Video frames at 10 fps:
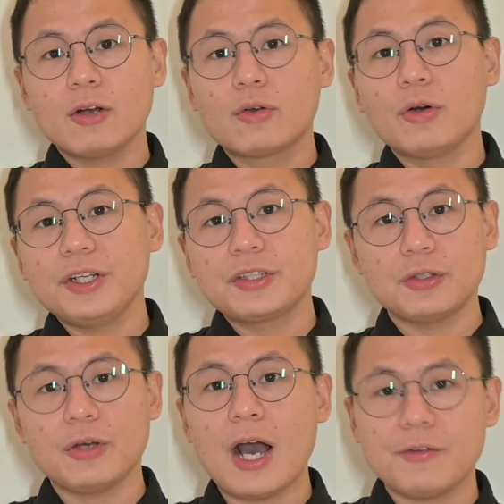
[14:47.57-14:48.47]
according
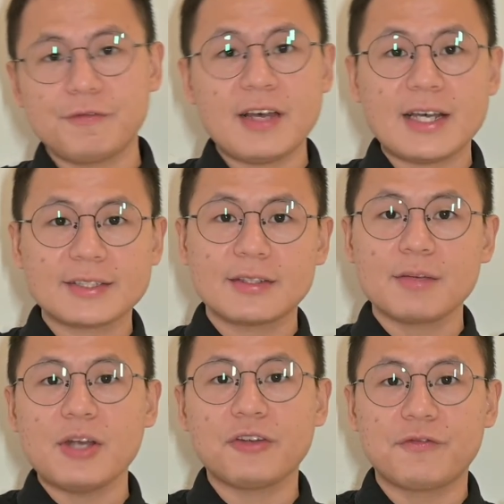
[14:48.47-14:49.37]
to how fast
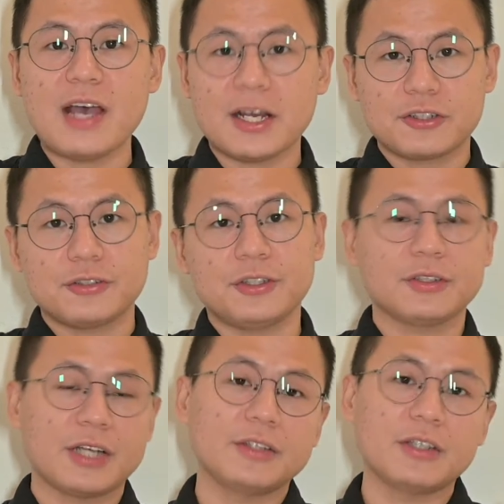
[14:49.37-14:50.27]
the manufacturer
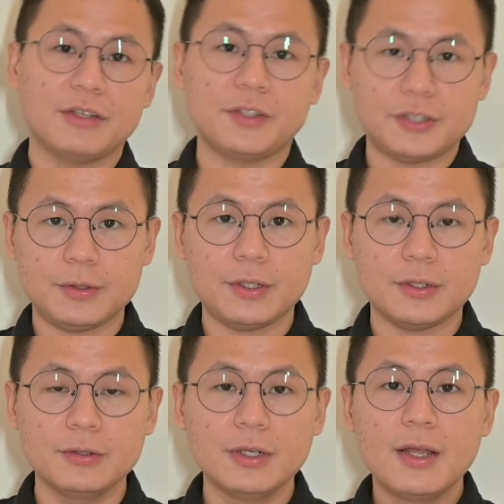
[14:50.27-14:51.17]
can deliver to
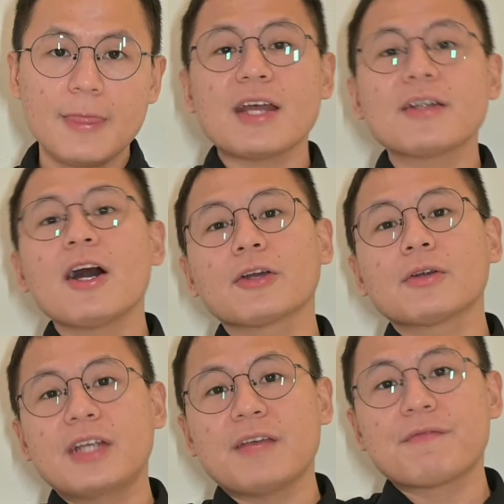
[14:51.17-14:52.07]
you. They're not going
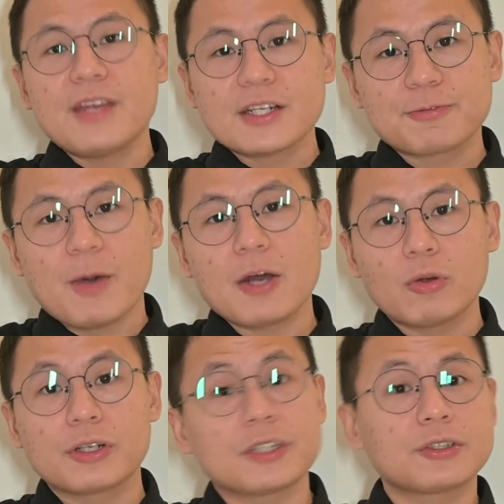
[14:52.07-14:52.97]
to give their spot
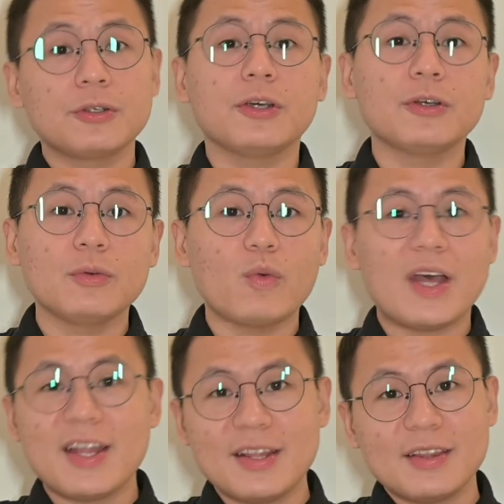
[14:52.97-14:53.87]
orders to you
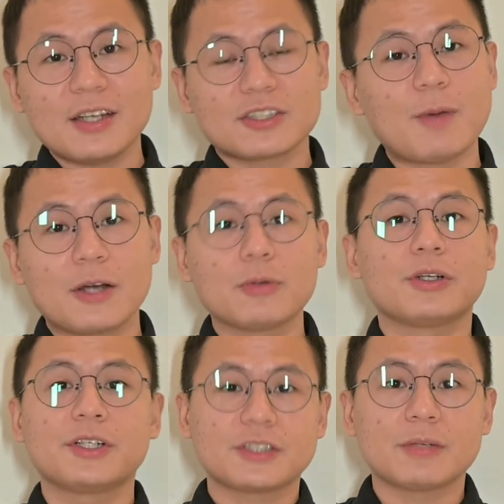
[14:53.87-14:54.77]
when their spot
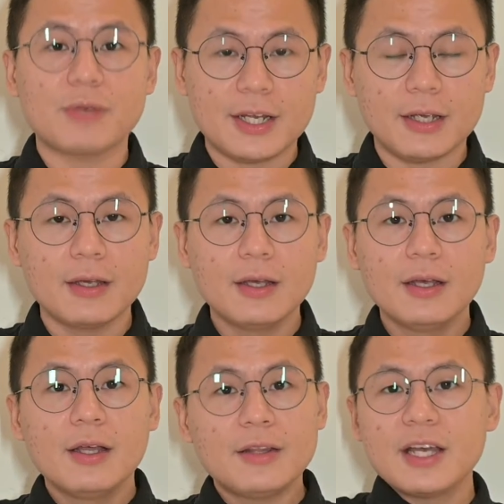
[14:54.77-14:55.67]
orders are ready.
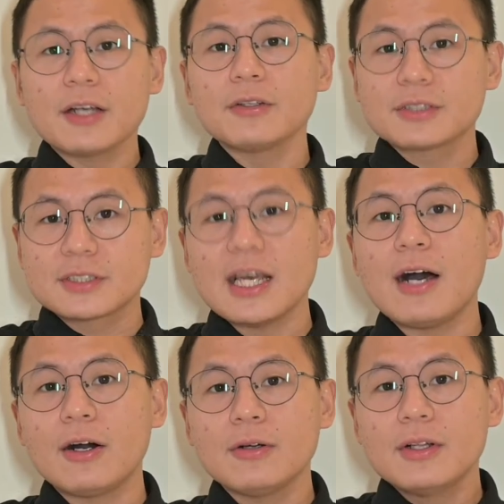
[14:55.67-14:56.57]
They're going to
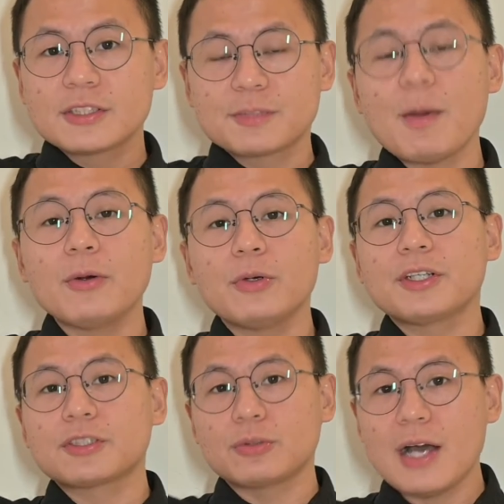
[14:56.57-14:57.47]
sell the spot
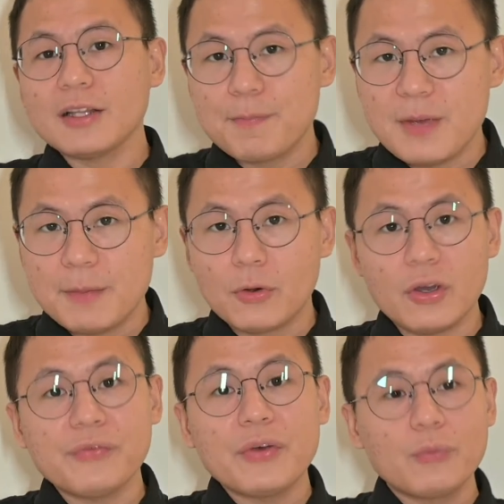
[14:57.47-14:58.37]
orders to other people
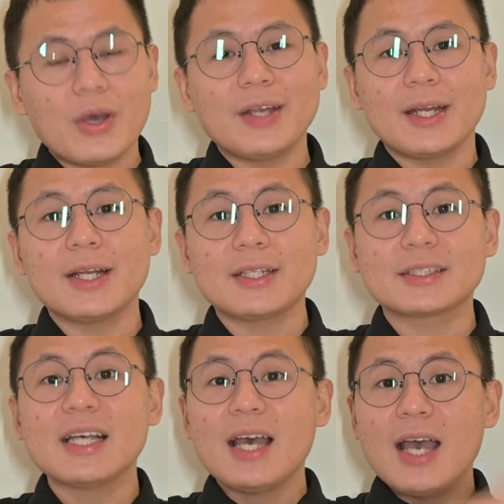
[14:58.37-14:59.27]
even when it
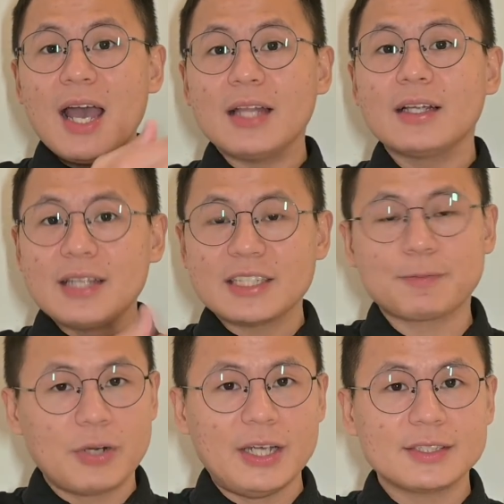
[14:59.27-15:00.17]
is at a less
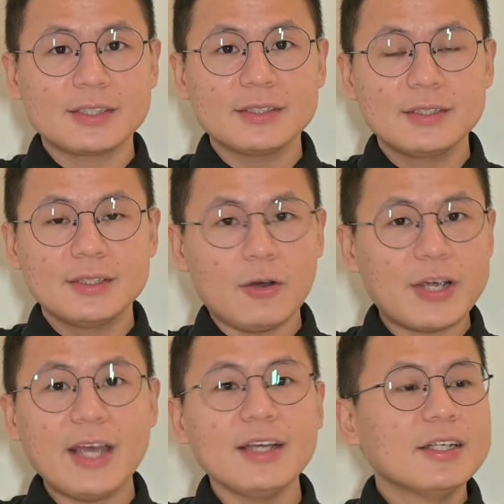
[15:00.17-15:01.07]
price, okay?